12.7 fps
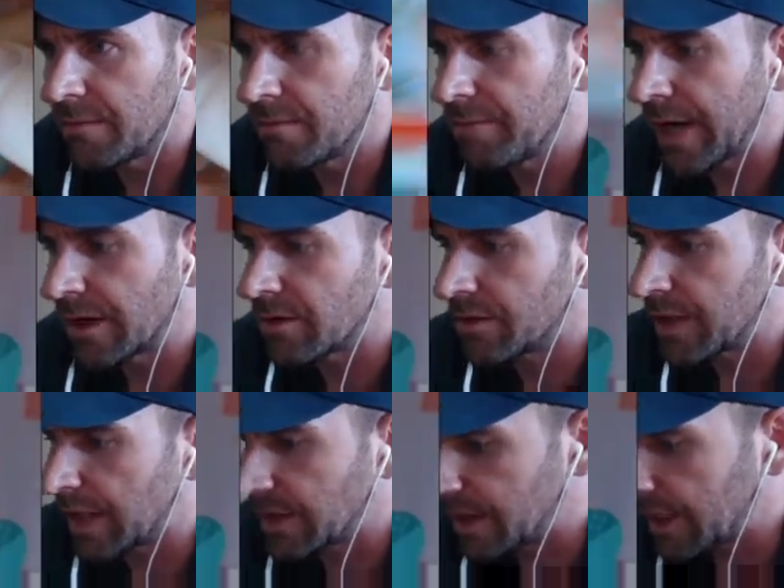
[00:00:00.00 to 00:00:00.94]
better
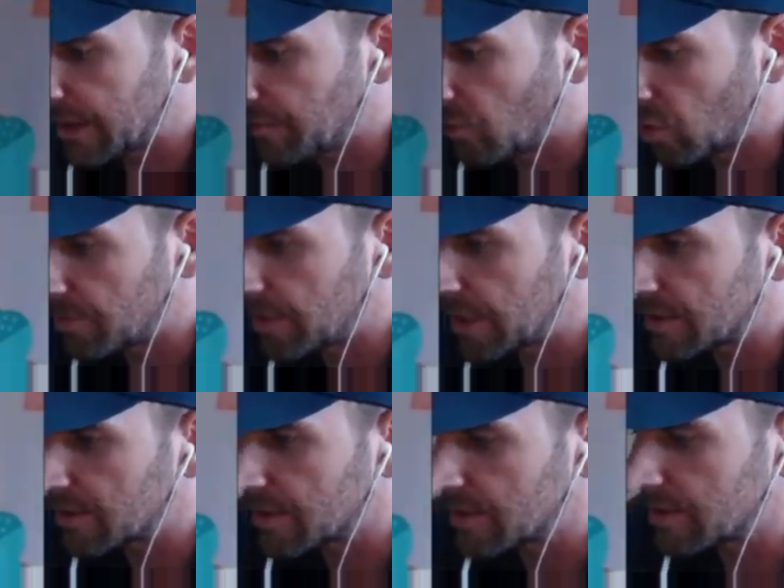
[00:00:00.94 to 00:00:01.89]
than like
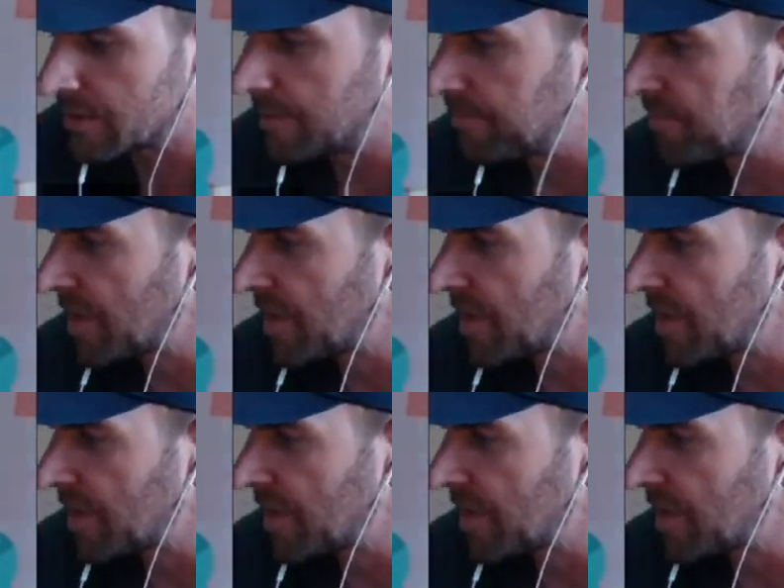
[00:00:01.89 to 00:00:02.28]
Morbius's.